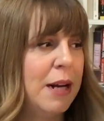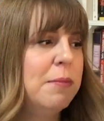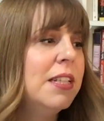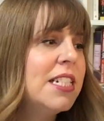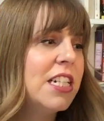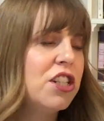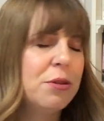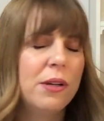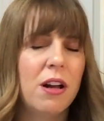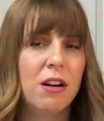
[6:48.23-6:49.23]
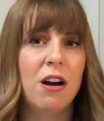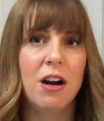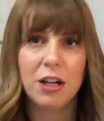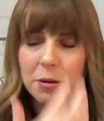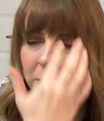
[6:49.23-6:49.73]
I'm listening to it on
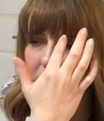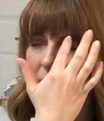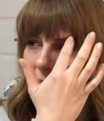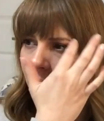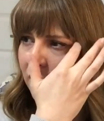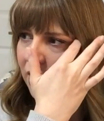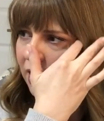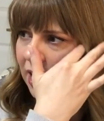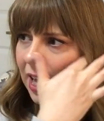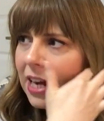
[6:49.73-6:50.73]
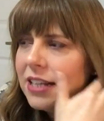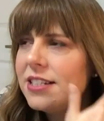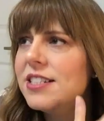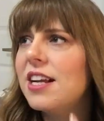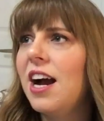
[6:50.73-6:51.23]
audiobook,
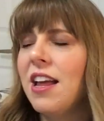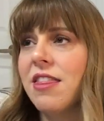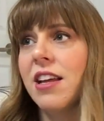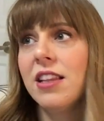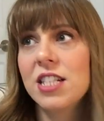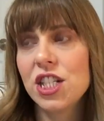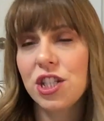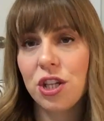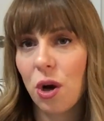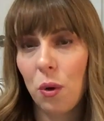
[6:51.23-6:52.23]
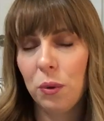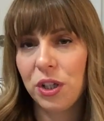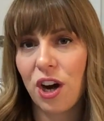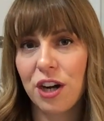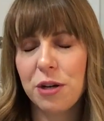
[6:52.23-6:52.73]
and I think this is the
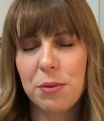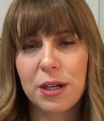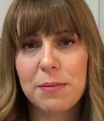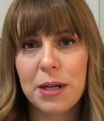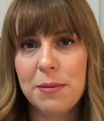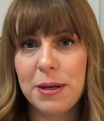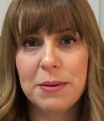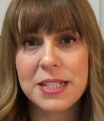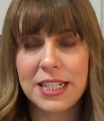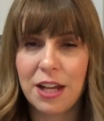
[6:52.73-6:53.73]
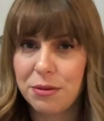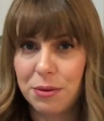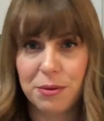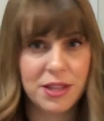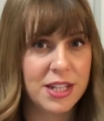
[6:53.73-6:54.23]
only audiobook I'm going to be able to get
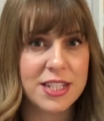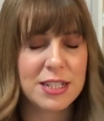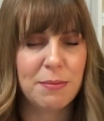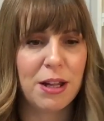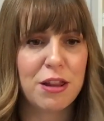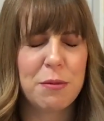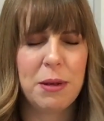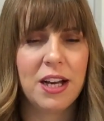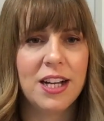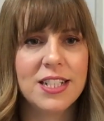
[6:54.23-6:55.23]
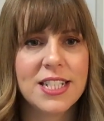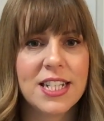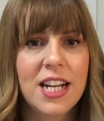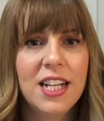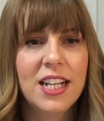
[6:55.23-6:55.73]
through this month because
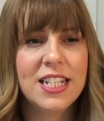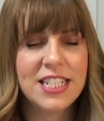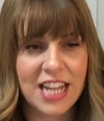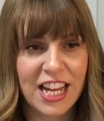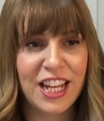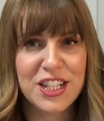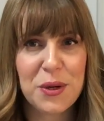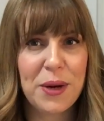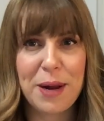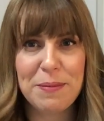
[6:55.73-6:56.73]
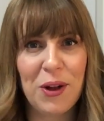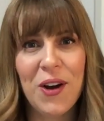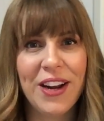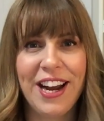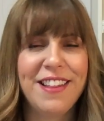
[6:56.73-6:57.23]
it's taking so damn
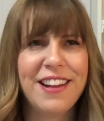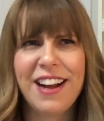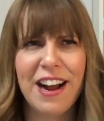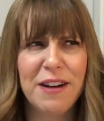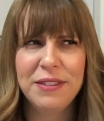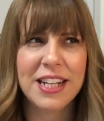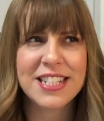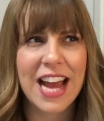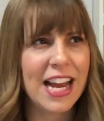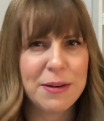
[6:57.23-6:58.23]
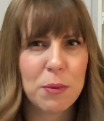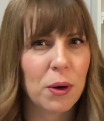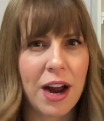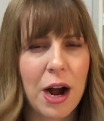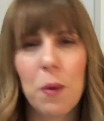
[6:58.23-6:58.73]
long, and I think I have like 10
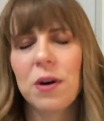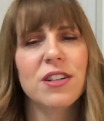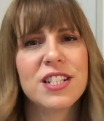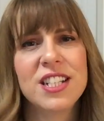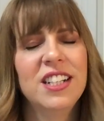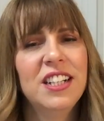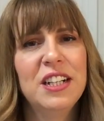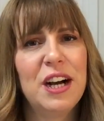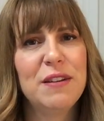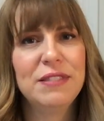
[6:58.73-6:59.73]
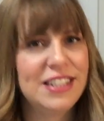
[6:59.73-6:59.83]
more hours of